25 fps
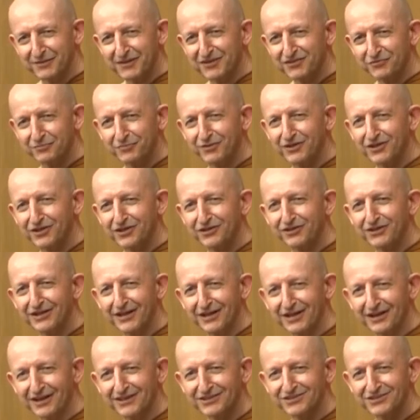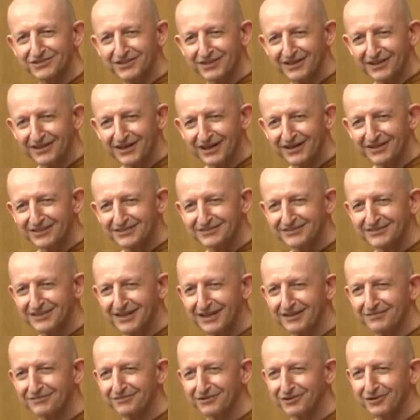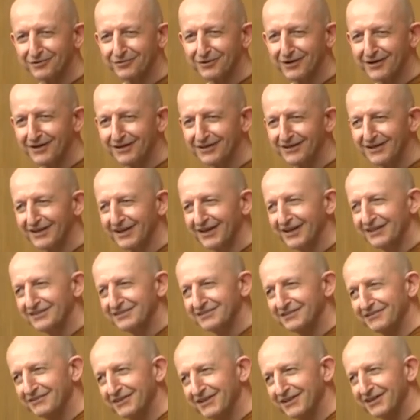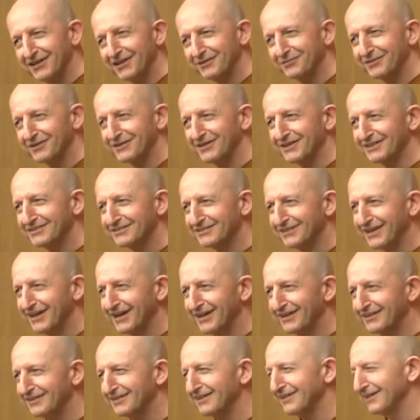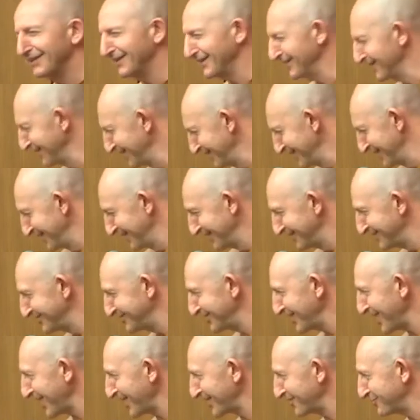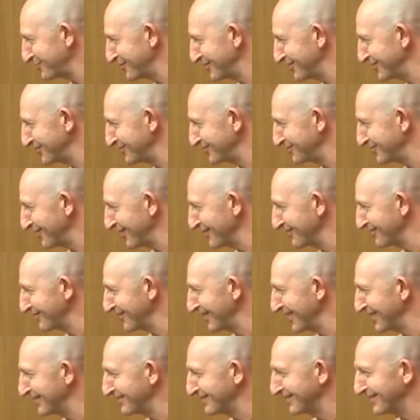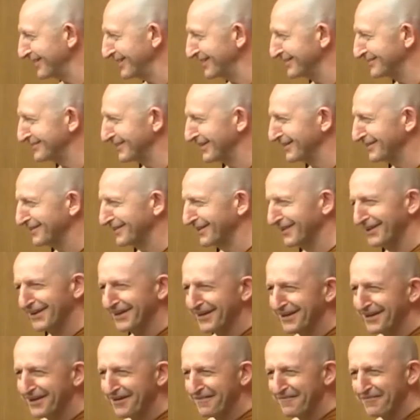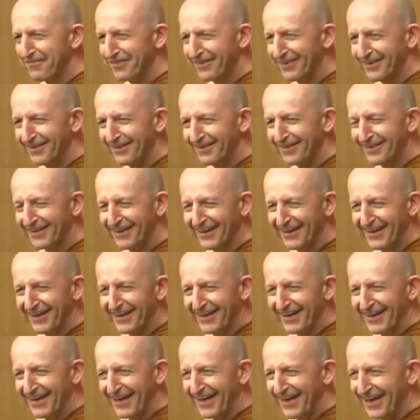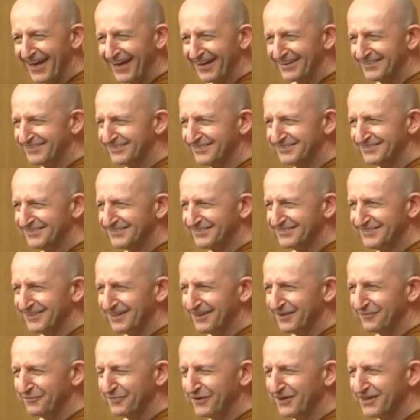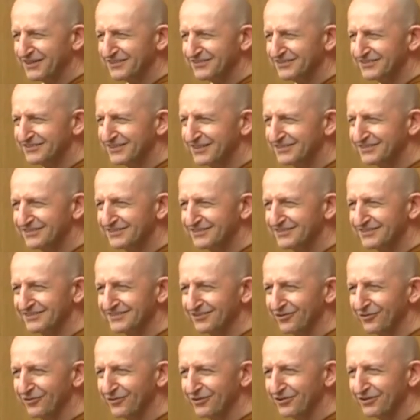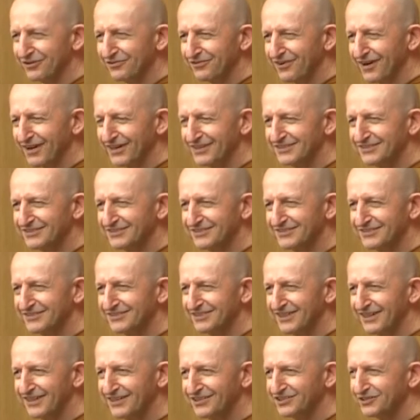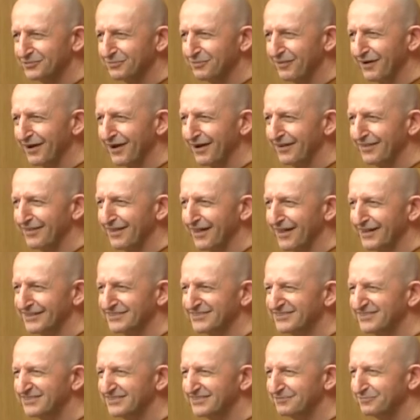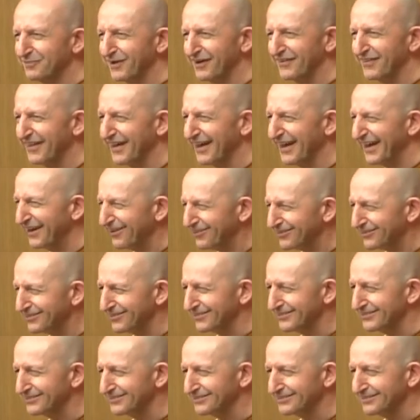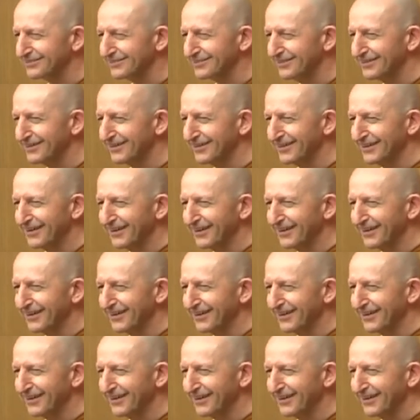he speaks pretty good English and can understand very well. So he heard what they said, and then he checked with his translator and he said, yeah, a, a person isn't authorized to teach by their, by their elders,